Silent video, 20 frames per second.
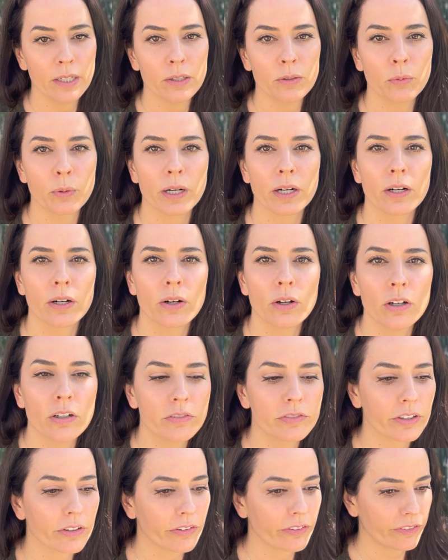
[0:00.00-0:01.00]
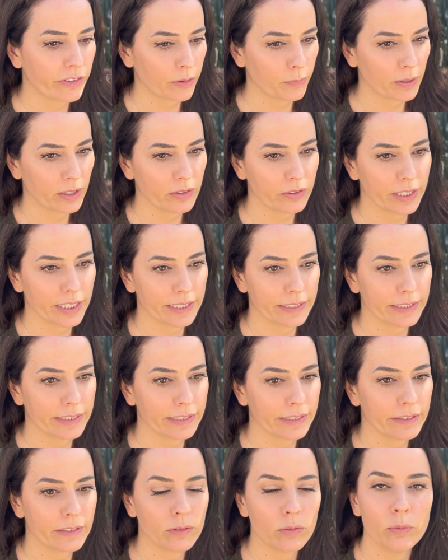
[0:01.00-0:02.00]
We're
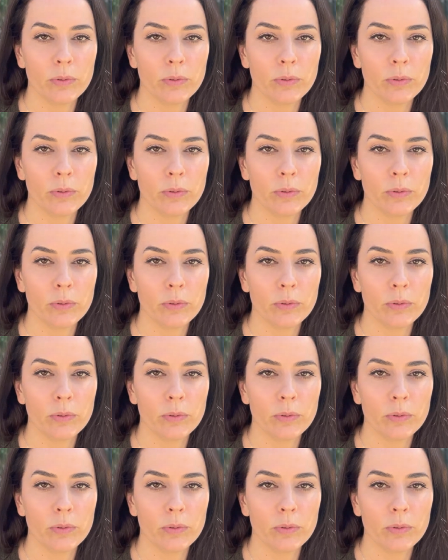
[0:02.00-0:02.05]
overstimulated.